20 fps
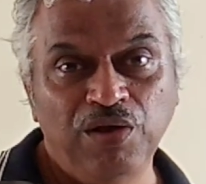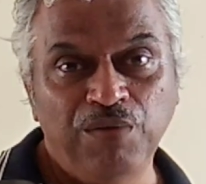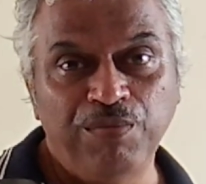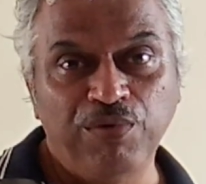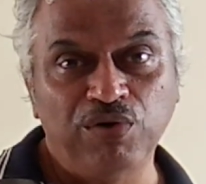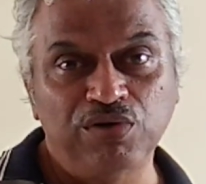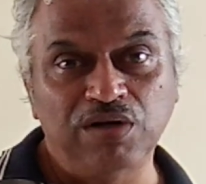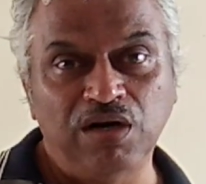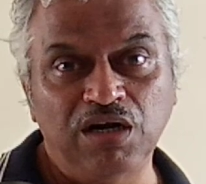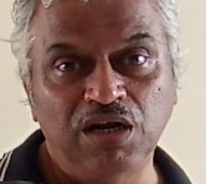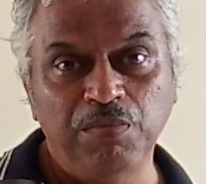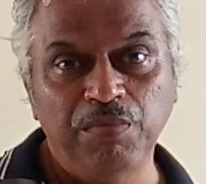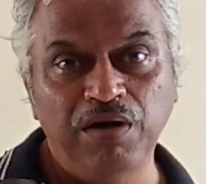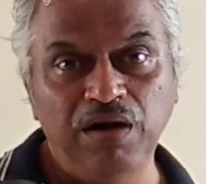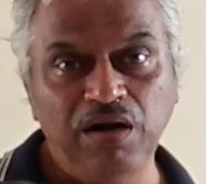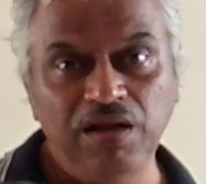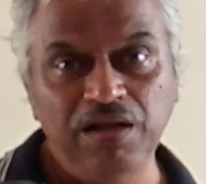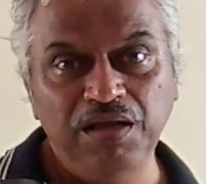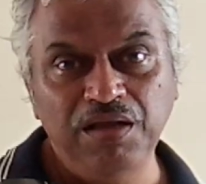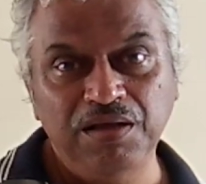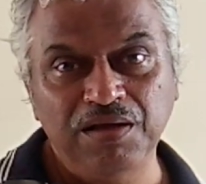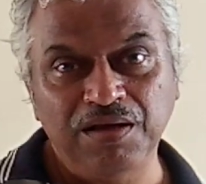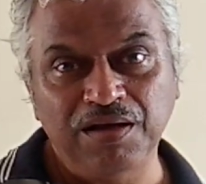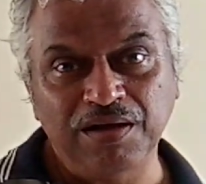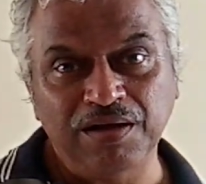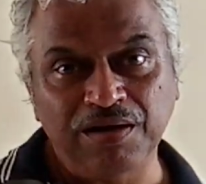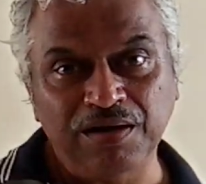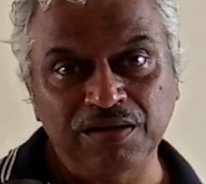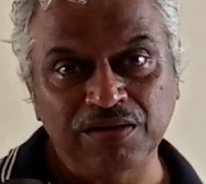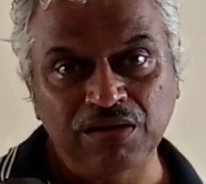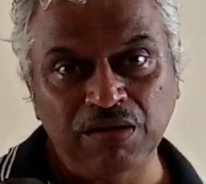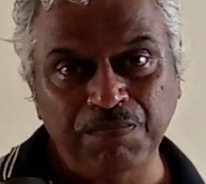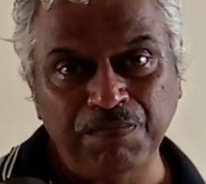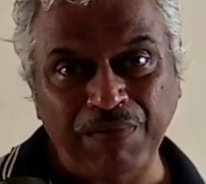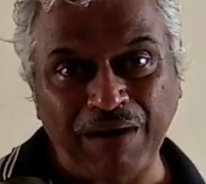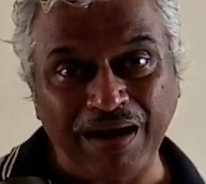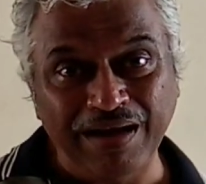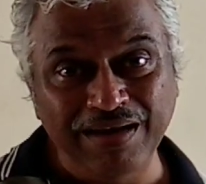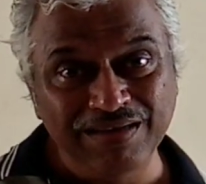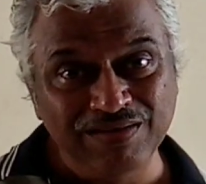because ultimately uh, the
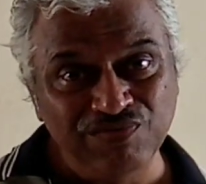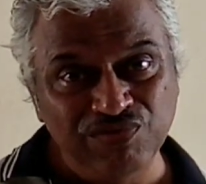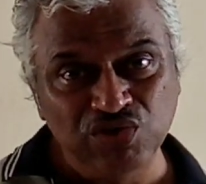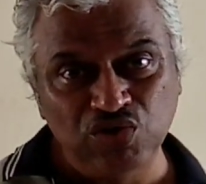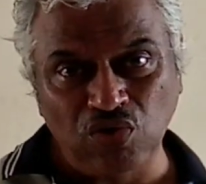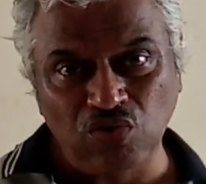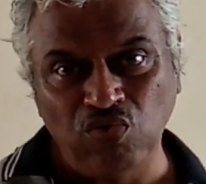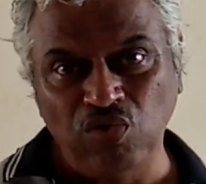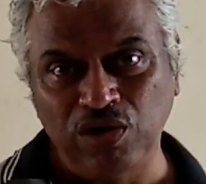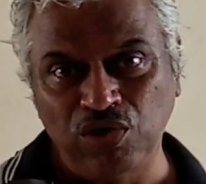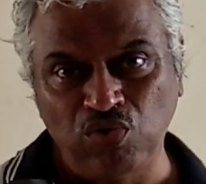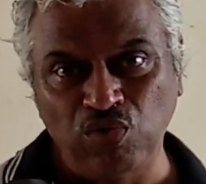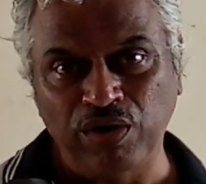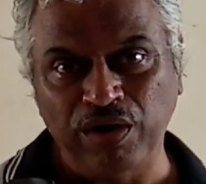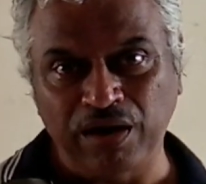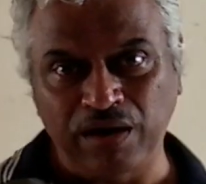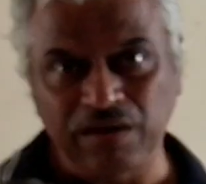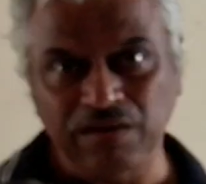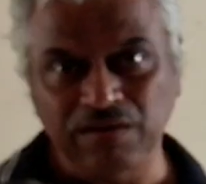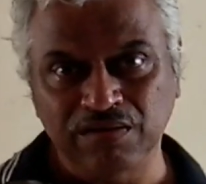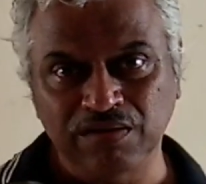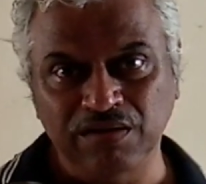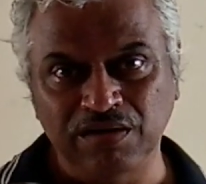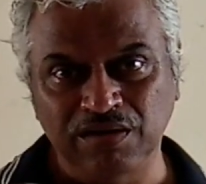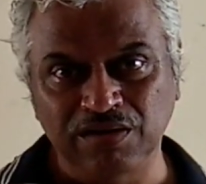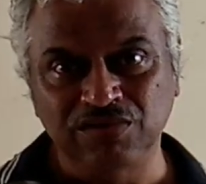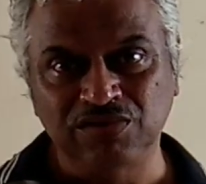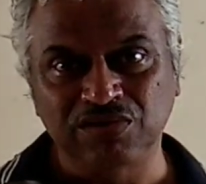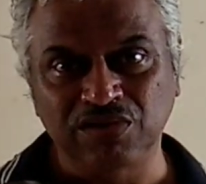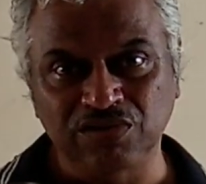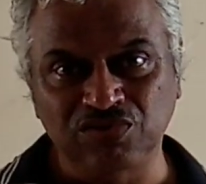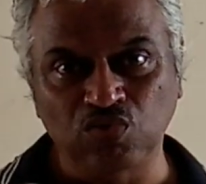price which you are going to get is uh,